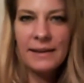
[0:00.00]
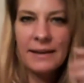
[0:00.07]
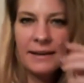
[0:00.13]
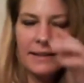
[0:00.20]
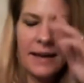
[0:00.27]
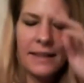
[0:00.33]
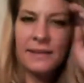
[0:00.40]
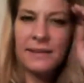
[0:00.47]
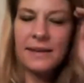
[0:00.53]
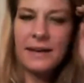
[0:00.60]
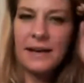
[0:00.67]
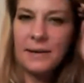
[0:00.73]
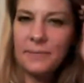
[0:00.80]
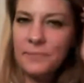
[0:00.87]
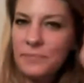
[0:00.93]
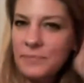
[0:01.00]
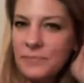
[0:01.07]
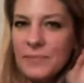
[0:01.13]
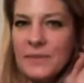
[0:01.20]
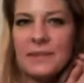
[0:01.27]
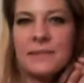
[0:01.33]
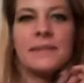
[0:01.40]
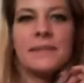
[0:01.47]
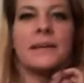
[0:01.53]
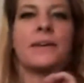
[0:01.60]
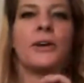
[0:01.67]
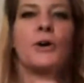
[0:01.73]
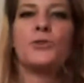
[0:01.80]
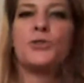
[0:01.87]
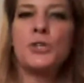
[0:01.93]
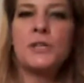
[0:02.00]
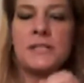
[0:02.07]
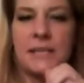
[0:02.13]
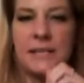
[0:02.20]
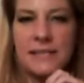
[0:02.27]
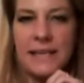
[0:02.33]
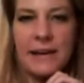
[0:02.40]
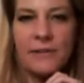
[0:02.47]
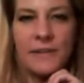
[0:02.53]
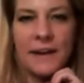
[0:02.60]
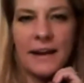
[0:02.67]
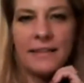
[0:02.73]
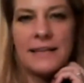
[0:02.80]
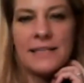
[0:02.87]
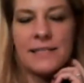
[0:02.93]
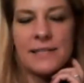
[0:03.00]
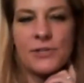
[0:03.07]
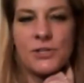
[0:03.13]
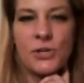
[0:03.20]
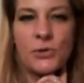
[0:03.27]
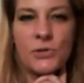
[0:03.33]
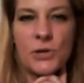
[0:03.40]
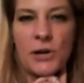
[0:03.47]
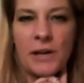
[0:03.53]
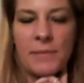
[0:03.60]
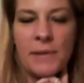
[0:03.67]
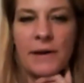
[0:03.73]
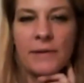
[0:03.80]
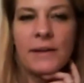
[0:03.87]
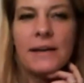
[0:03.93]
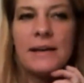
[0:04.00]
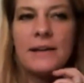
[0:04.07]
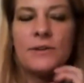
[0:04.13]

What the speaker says: A lot of the coaches, et cetera, that I listen to, talking about